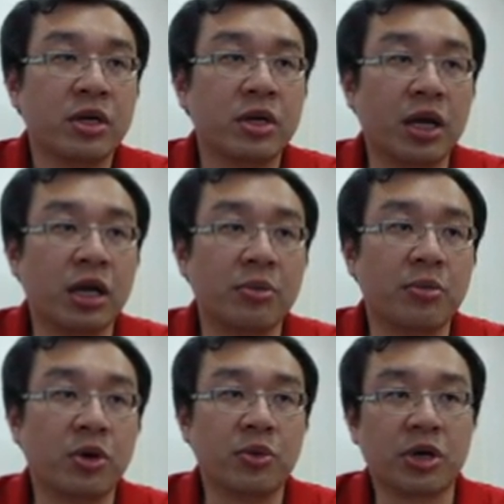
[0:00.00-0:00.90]
then the
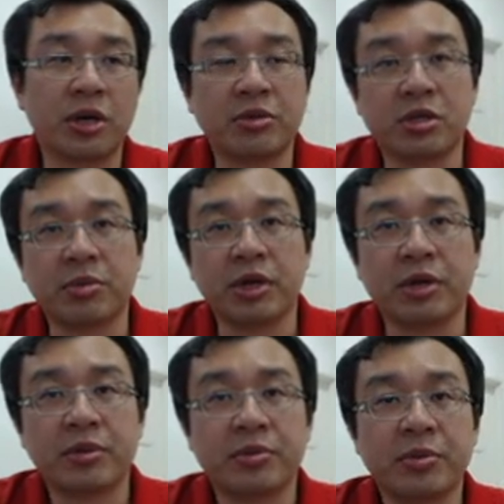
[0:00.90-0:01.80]
pawn will capture back.
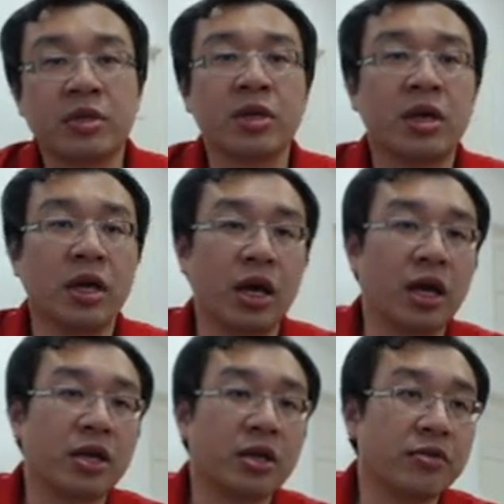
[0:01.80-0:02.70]

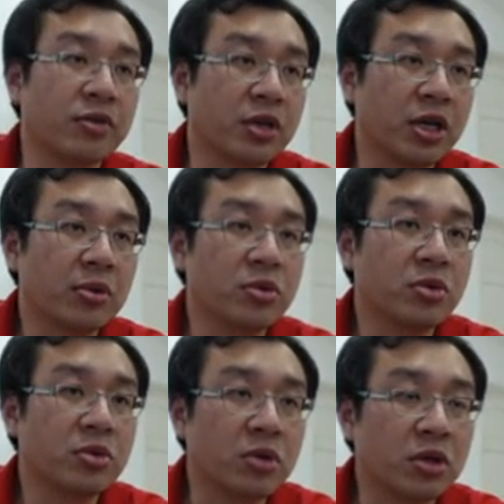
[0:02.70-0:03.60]
And if the game
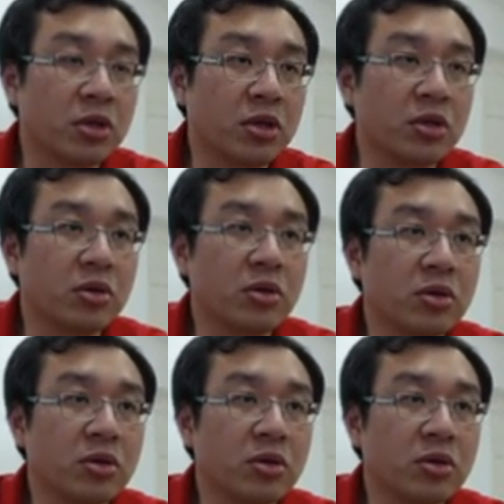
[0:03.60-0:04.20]
continue,